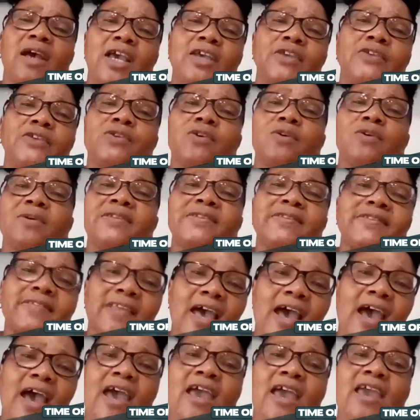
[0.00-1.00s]
I saw a
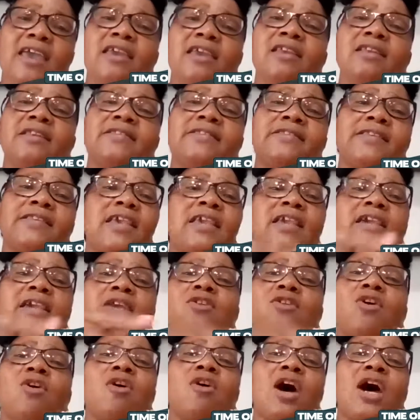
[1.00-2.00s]
sign
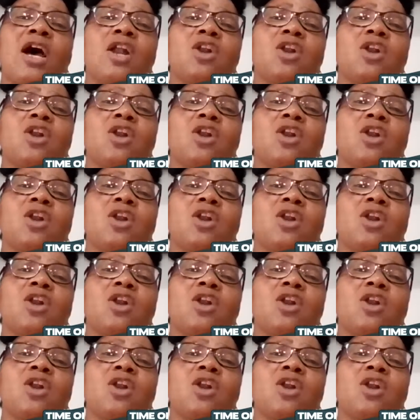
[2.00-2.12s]
saying no